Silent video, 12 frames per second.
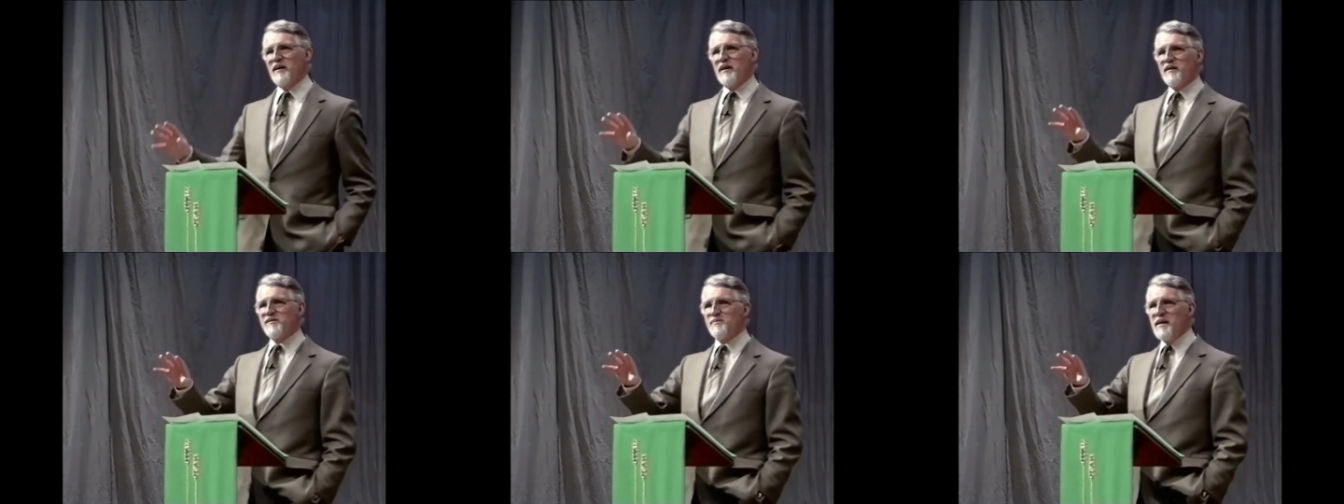there
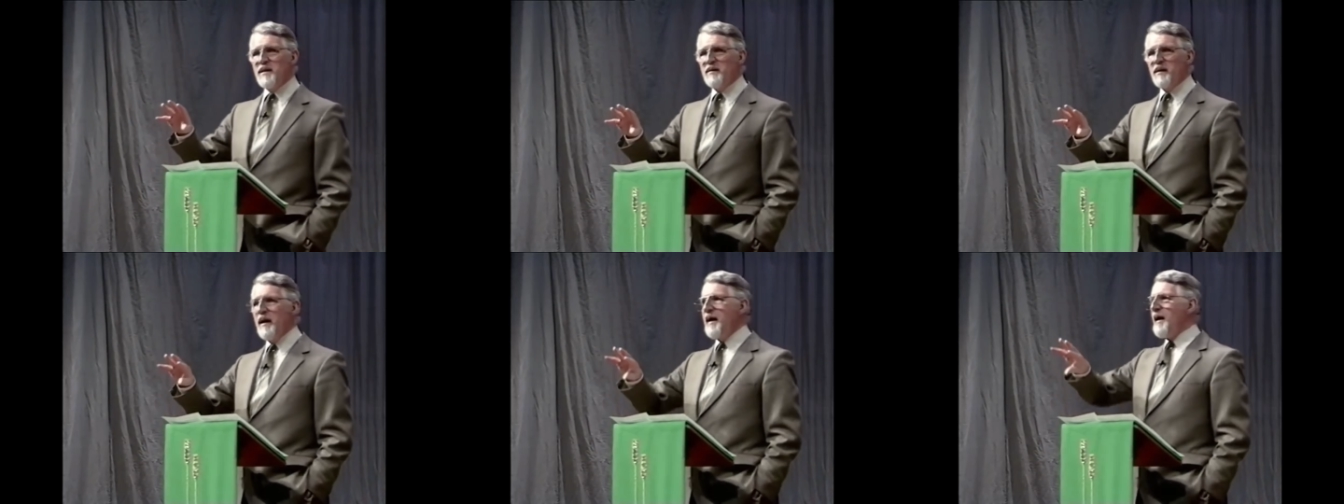has
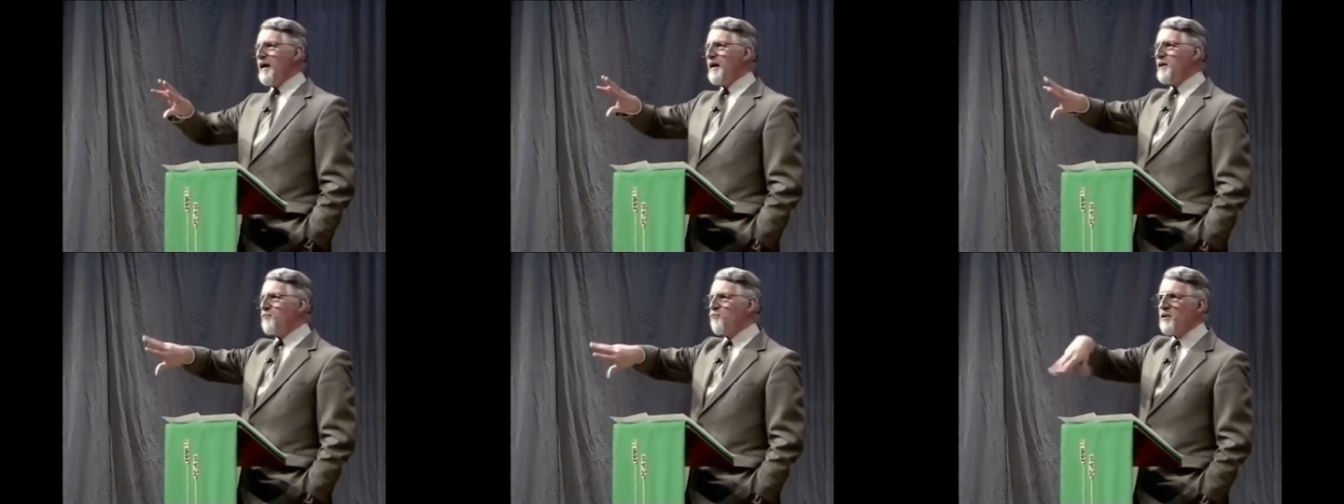been
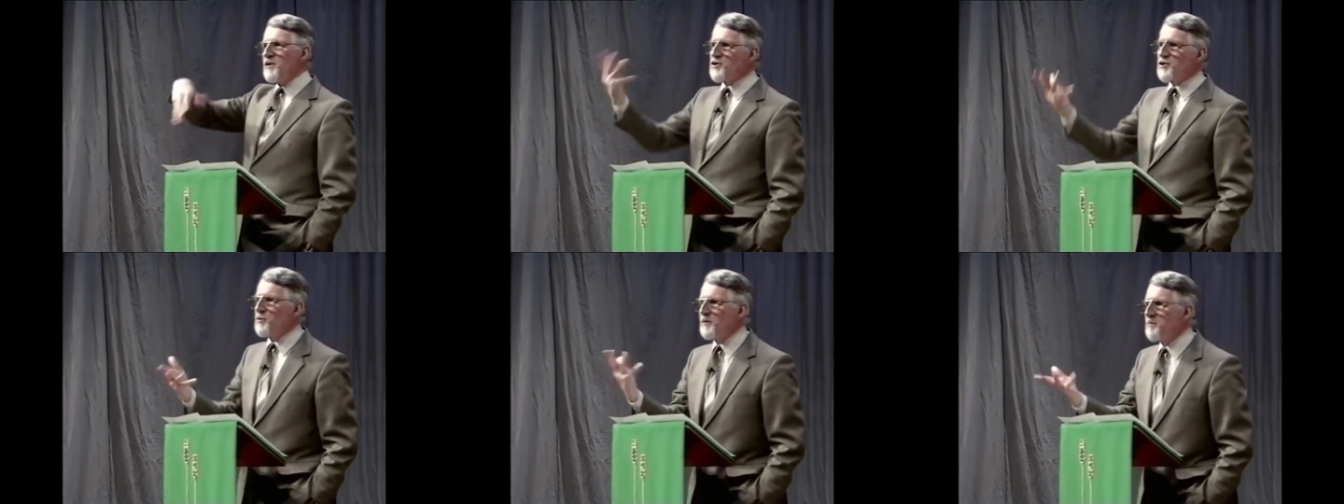a
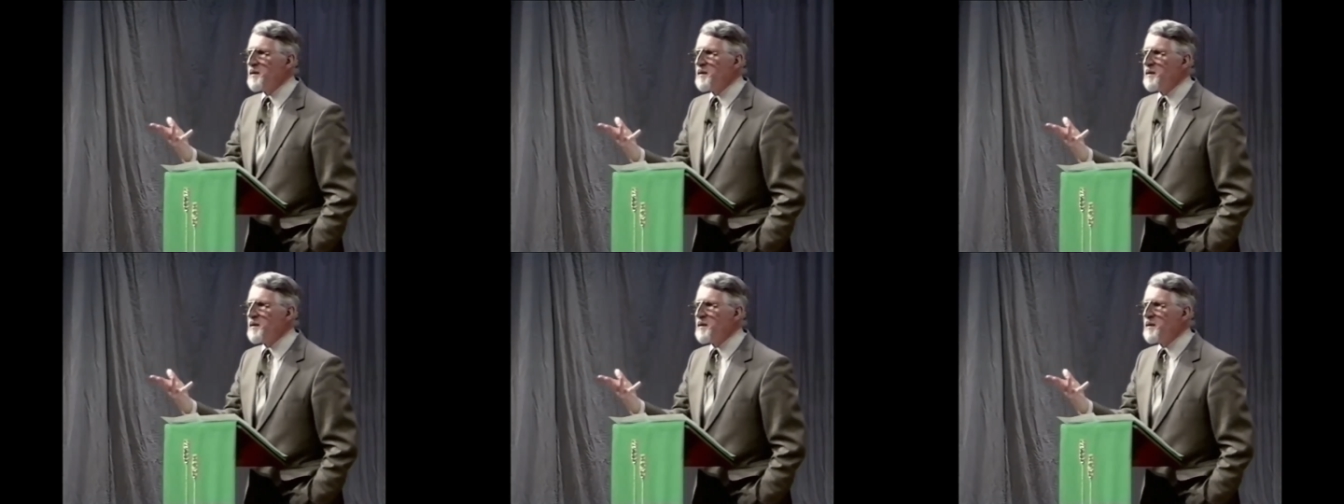ritual